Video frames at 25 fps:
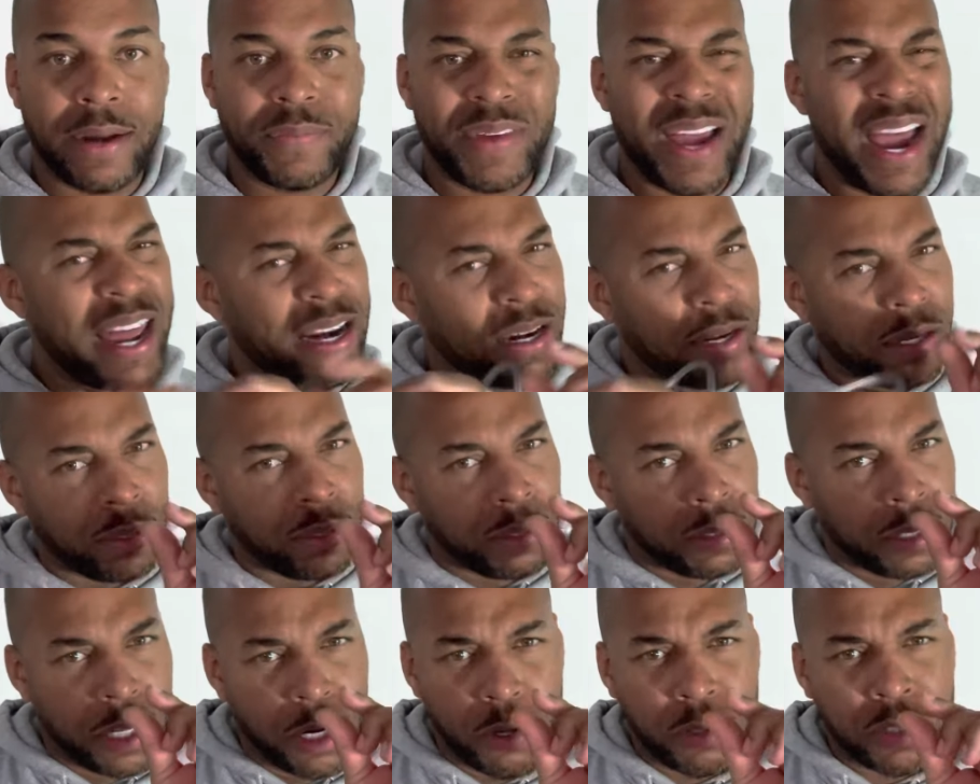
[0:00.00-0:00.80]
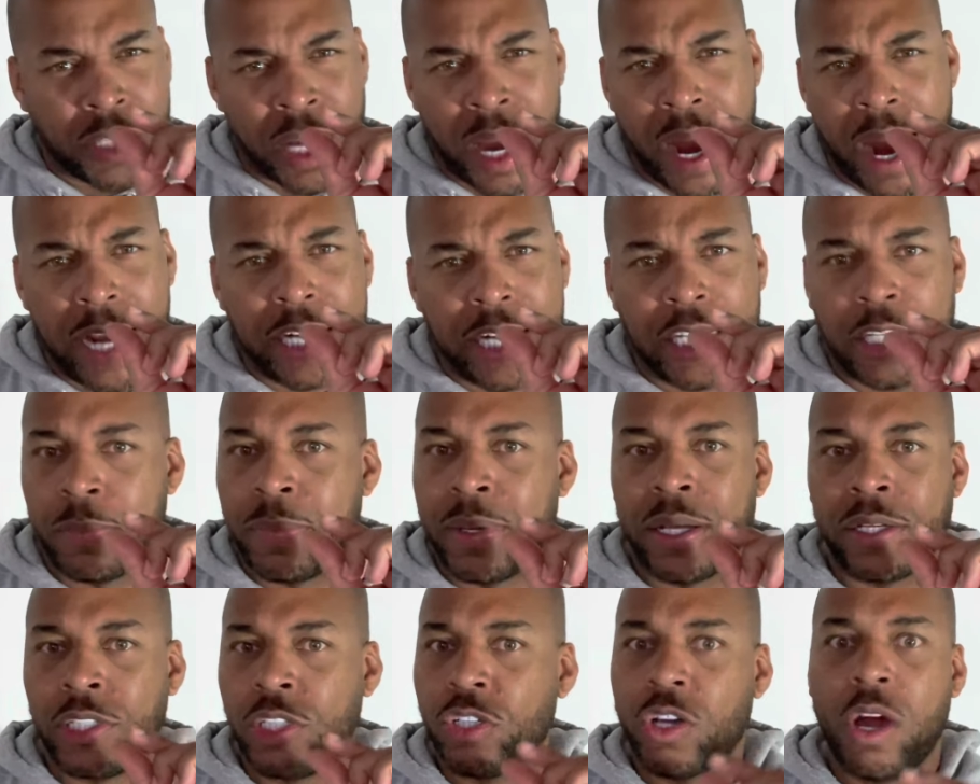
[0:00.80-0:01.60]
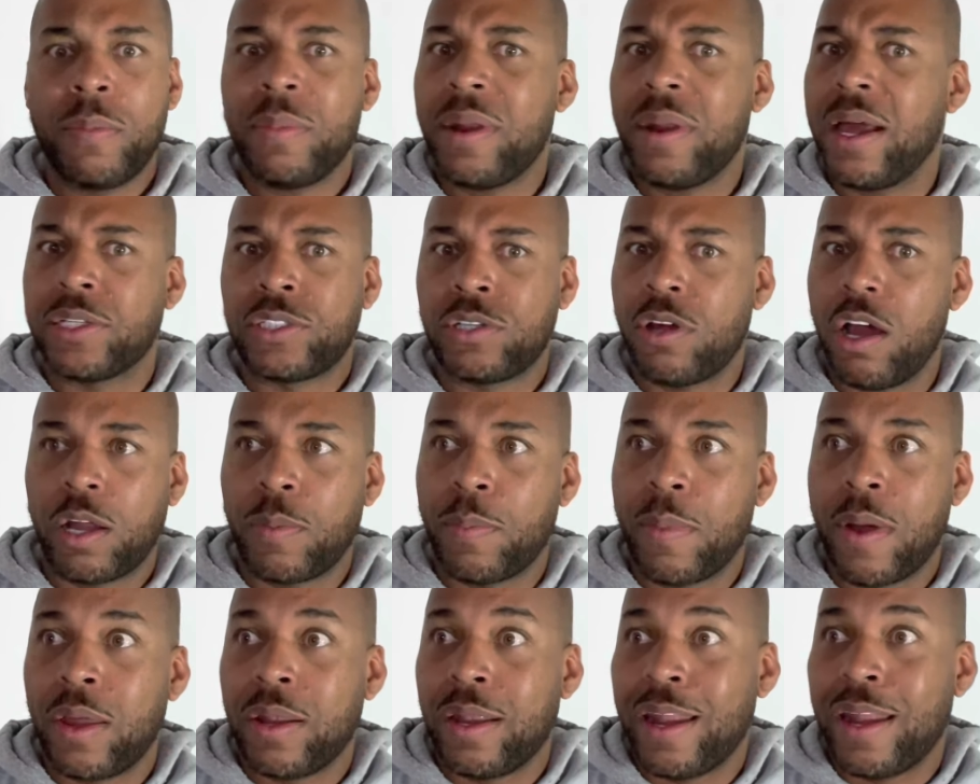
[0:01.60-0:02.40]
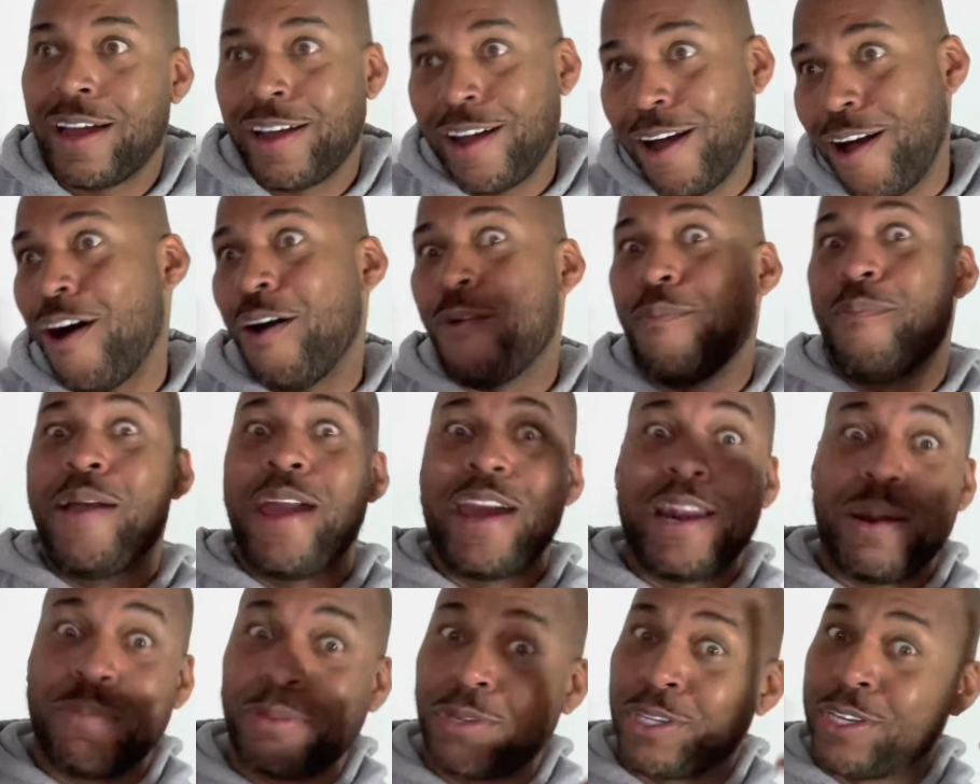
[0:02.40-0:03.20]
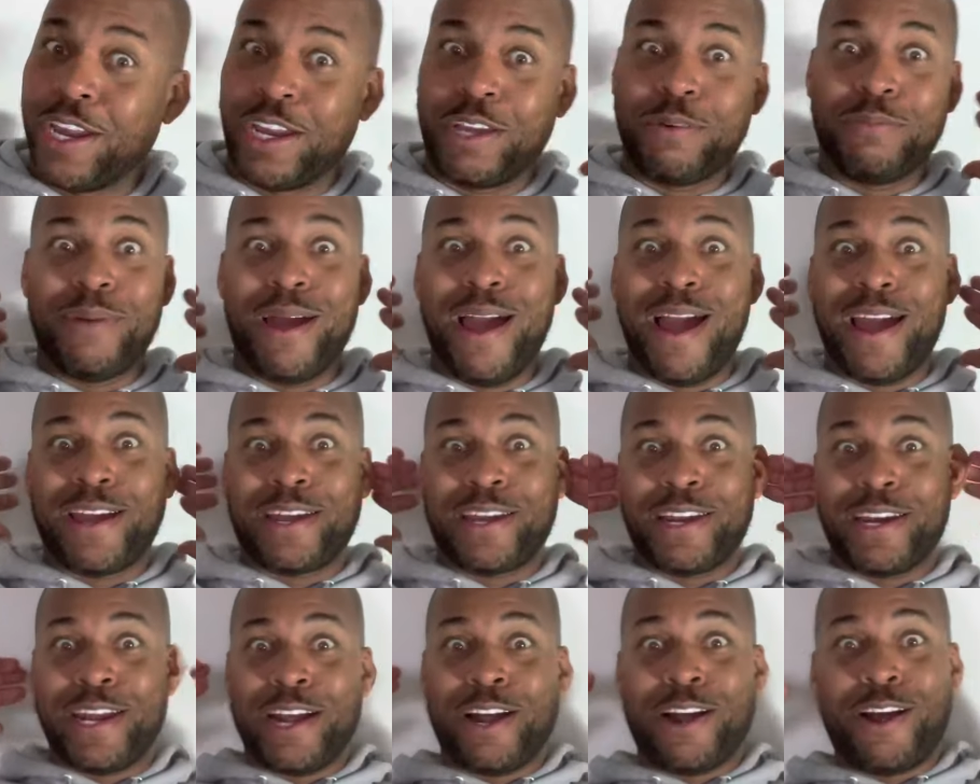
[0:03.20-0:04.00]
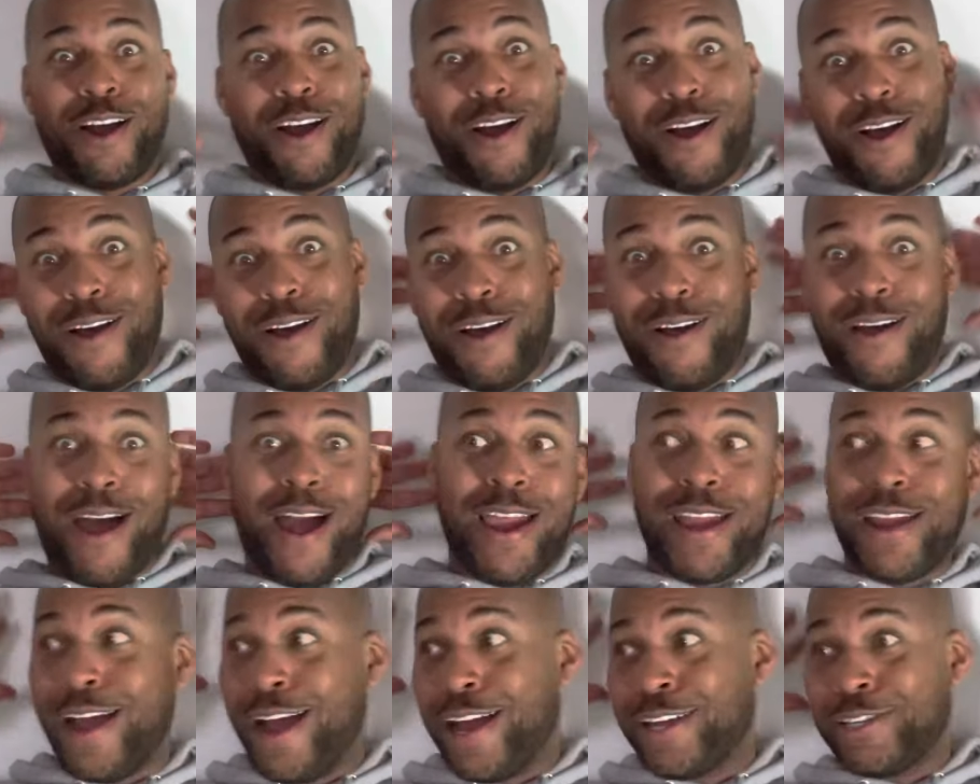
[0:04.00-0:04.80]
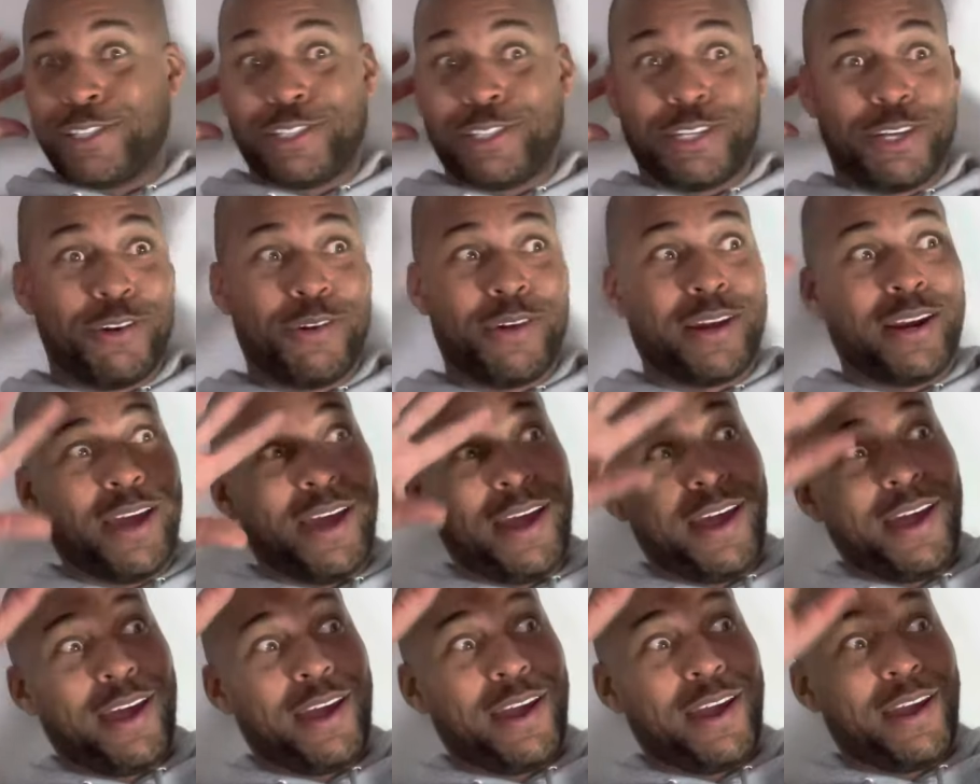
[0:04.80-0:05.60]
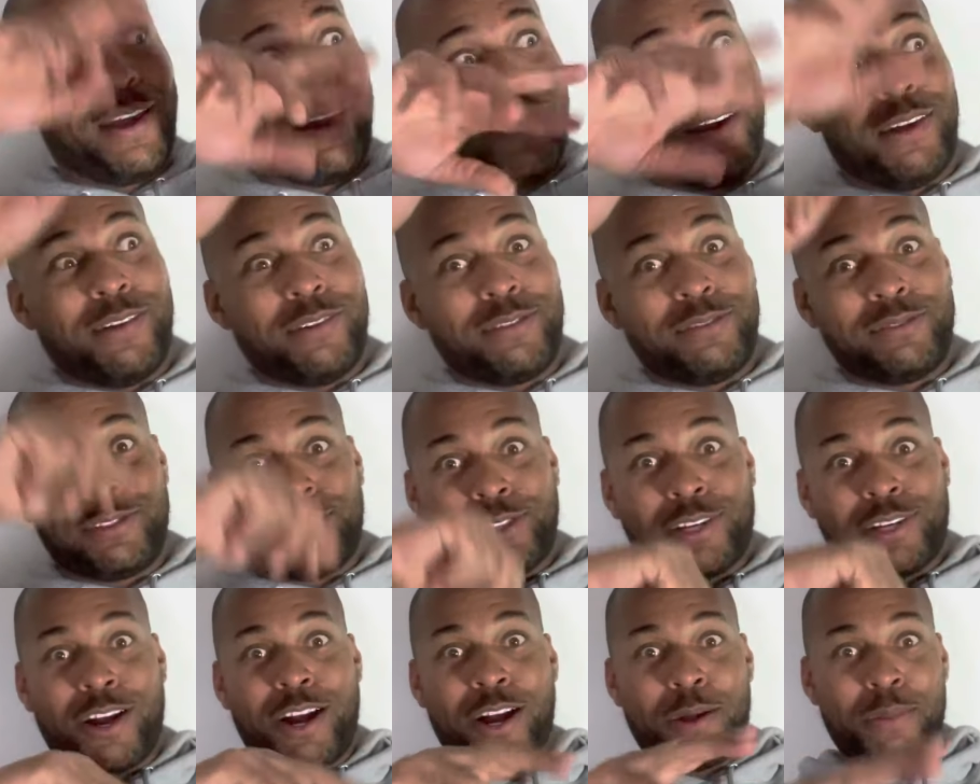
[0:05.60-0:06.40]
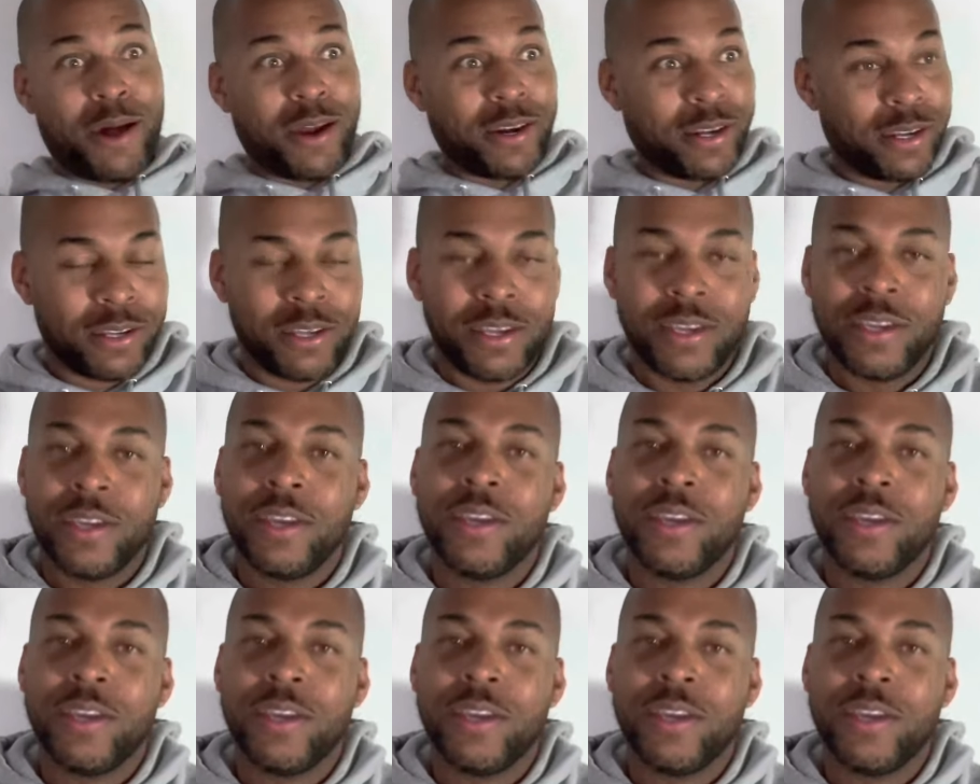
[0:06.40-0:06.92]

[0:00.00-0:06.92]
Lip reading: I had a little tiny bit too. I'm not talking about like, oh man, I'm kicking back in here. Oh, how you guys doing? Hey, sorry about it.